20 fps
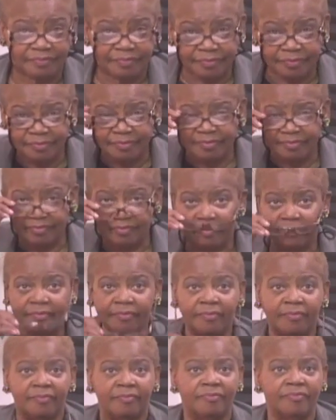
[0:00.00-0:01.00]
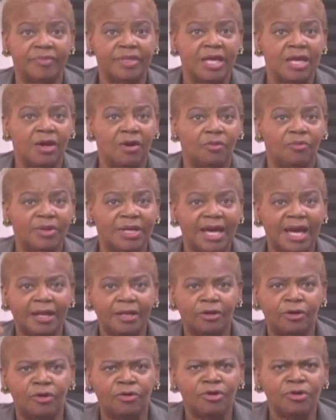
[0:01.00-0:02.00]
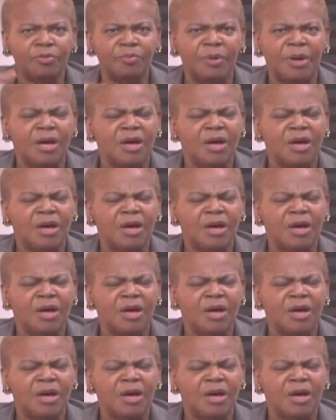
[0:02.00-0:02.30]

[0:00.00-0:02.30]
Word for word: Mm-hmm. We gotta go to,